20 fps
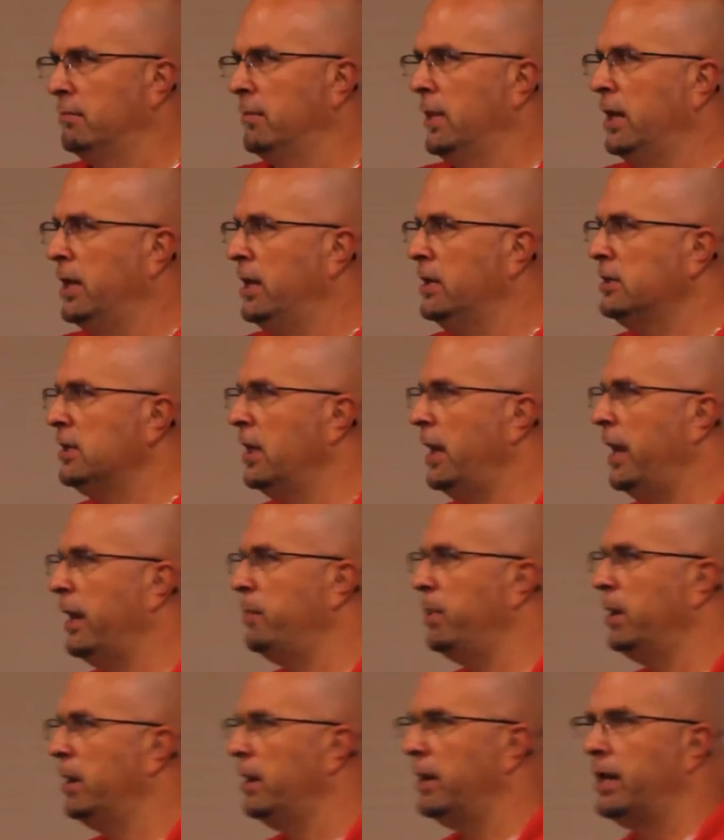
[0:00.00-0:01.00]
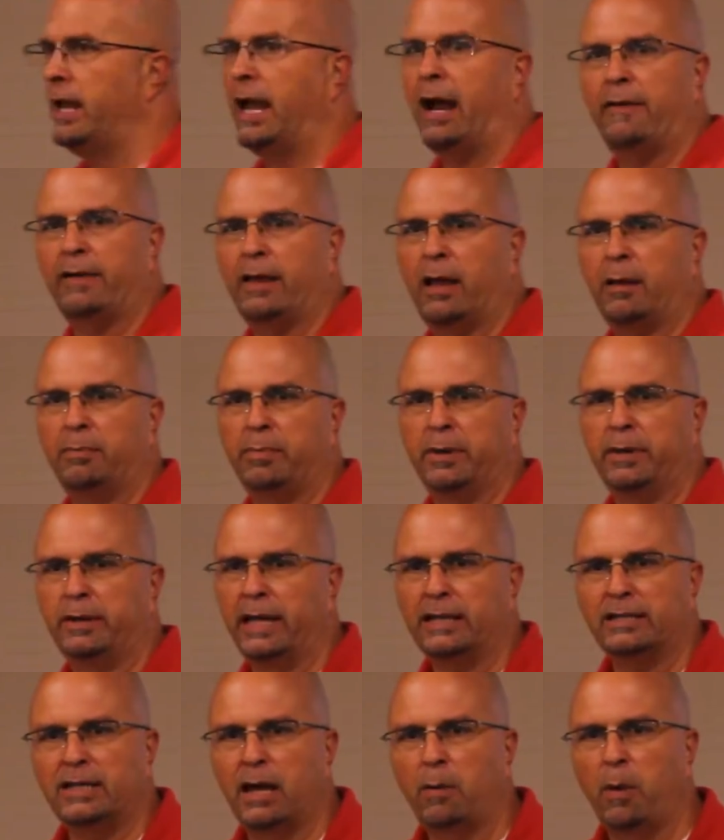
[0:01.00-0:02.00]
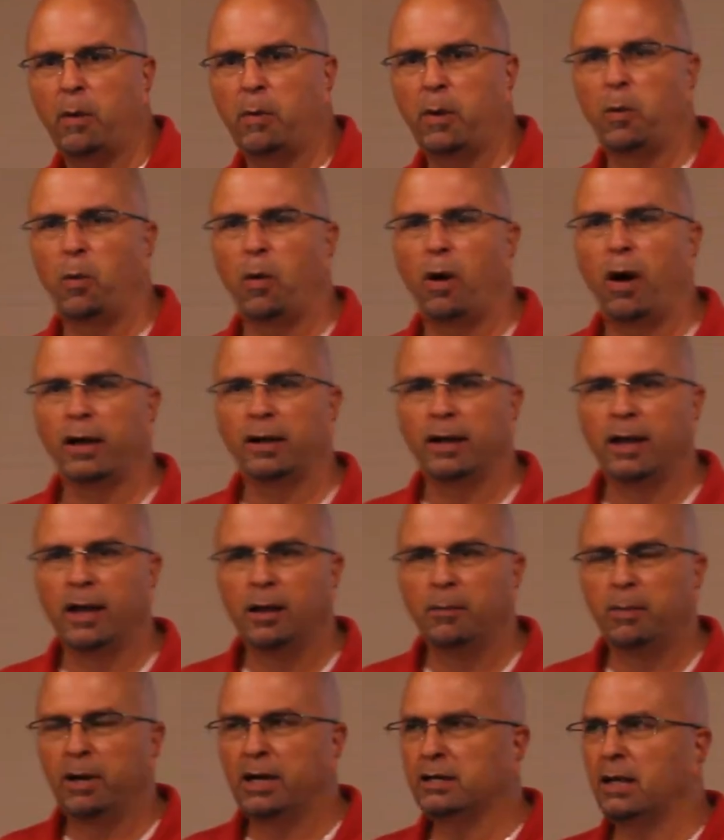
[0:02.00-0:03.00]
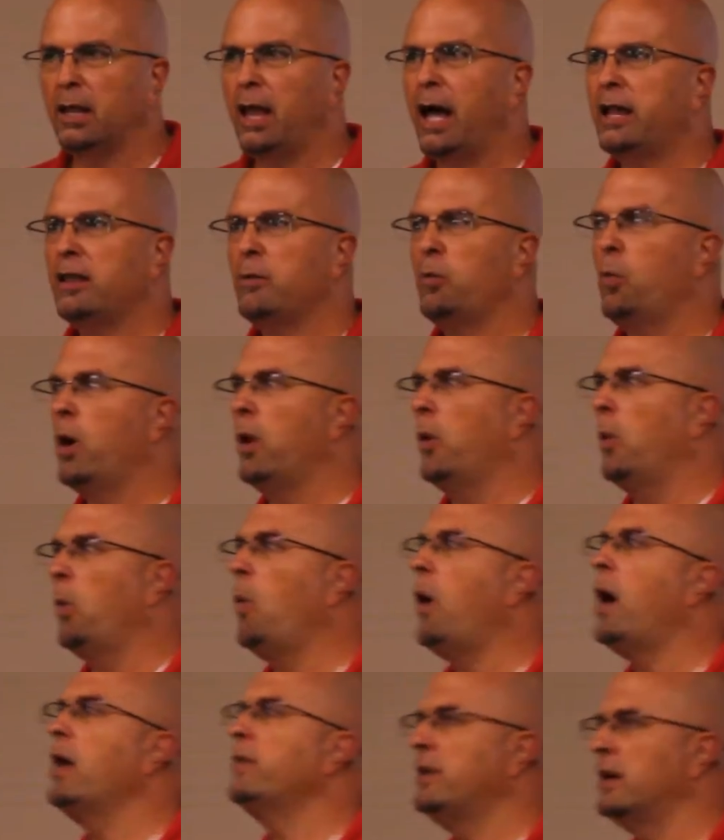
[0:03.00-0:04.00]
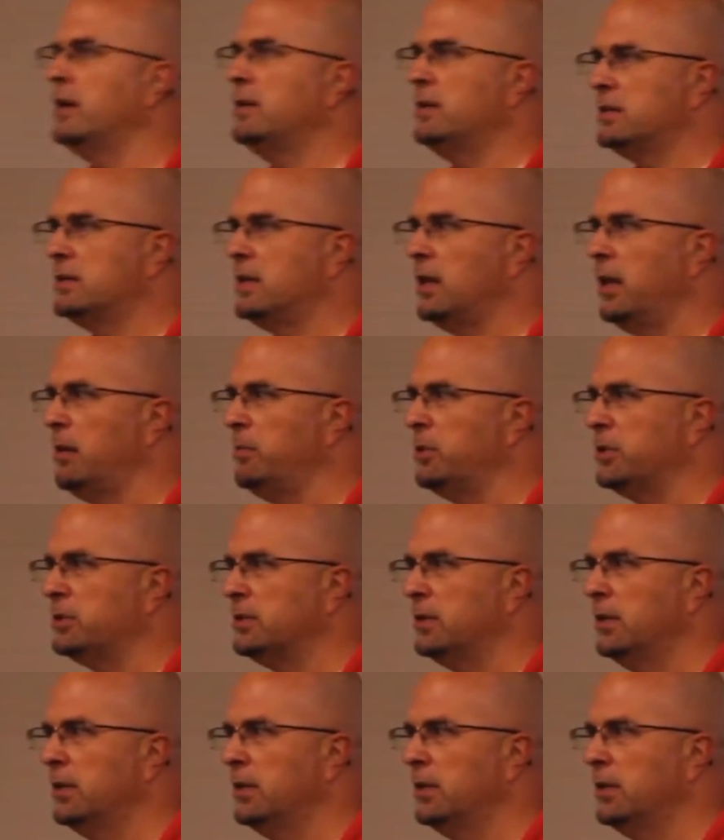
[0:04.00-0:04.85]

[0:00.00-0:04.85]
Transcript: Let his liability carry that. But that's not what we want, because a lot of them won't want their disclaimers.